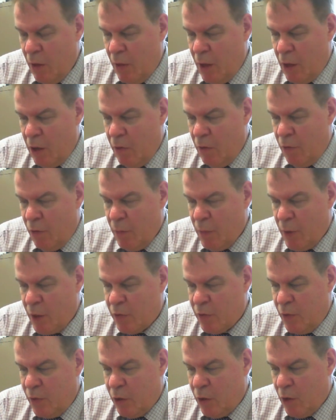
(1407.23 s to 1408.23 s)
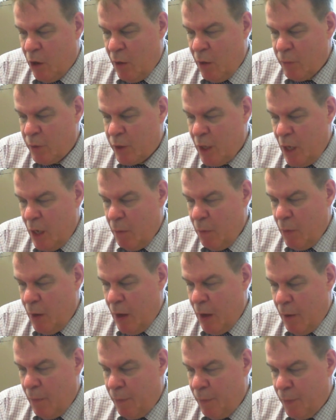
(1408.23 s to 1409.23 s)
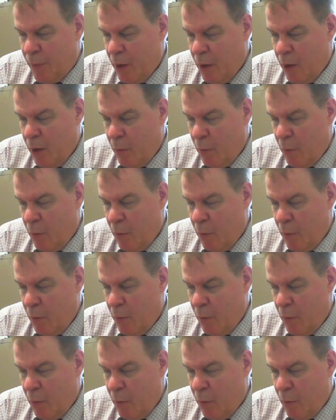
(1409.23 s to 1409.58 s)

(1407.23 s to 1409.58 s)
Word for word: thank you very much for your time, Sam. Um,